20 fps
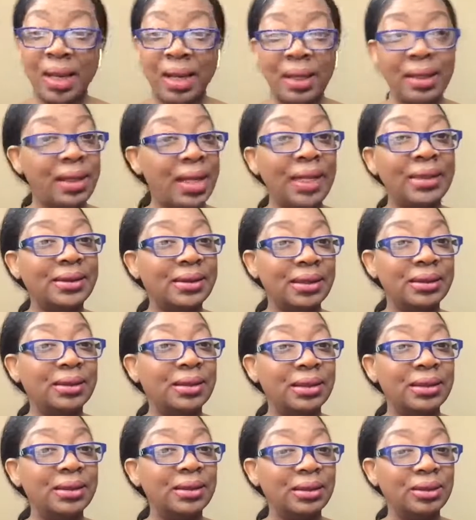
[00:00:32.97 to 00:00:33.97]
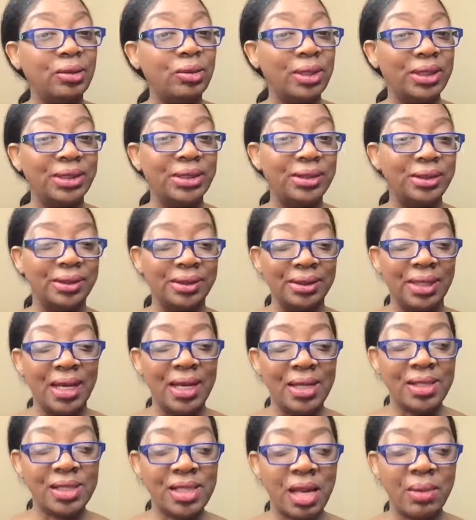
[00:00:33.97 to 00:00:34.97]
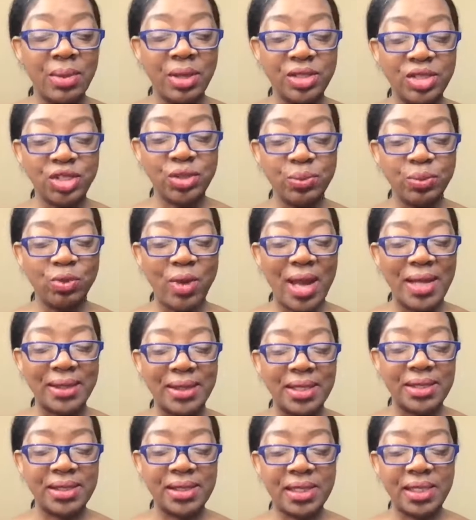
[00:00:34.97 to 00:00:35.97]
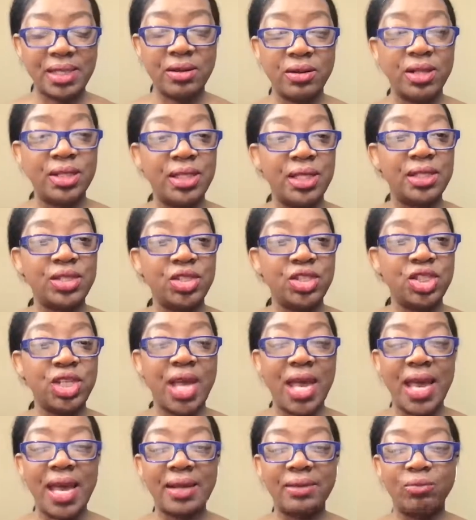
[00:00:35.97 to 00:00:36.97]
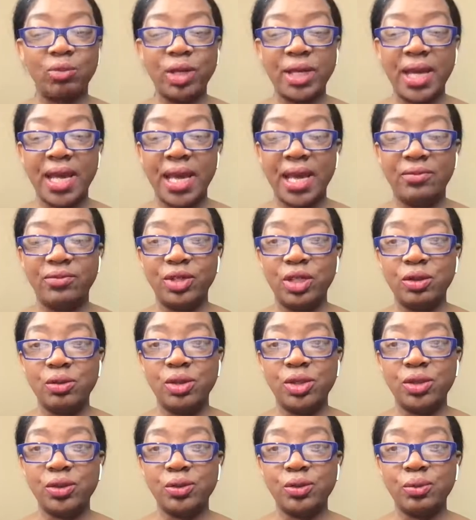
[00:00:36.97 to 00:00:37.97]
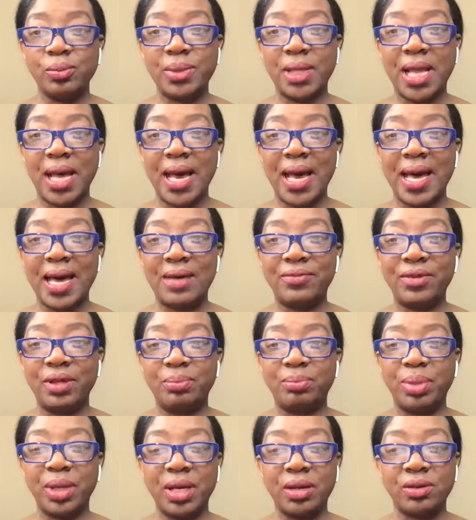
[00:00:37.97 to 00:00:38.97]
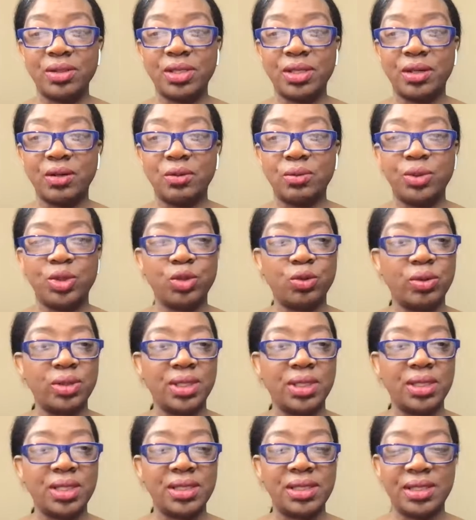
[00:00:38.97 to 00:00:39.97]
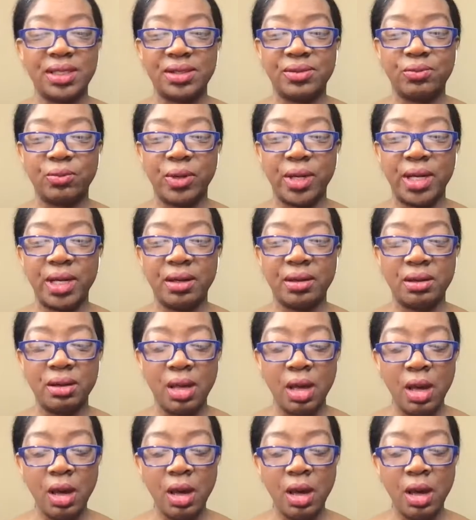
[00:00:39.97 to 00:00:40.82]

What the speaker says: That's a good question. So I'm going to write this here in the chat. We have YouTube Live and Periscope joining us as well.